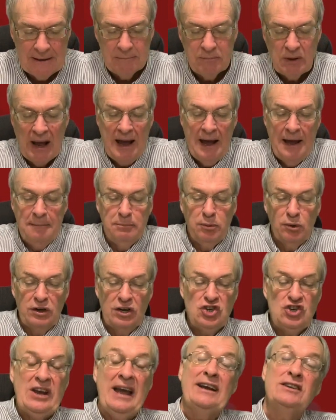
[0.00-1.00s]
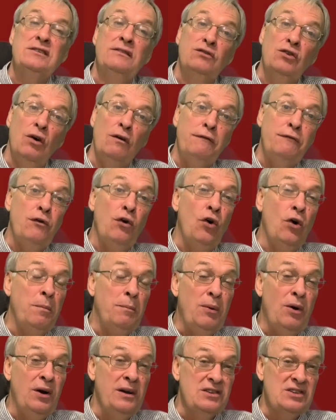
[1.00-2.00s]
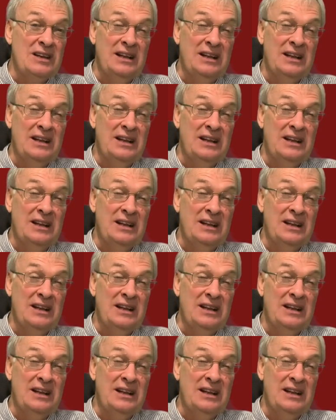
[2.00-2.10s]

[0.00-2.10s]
but the Czechs have got 4 points.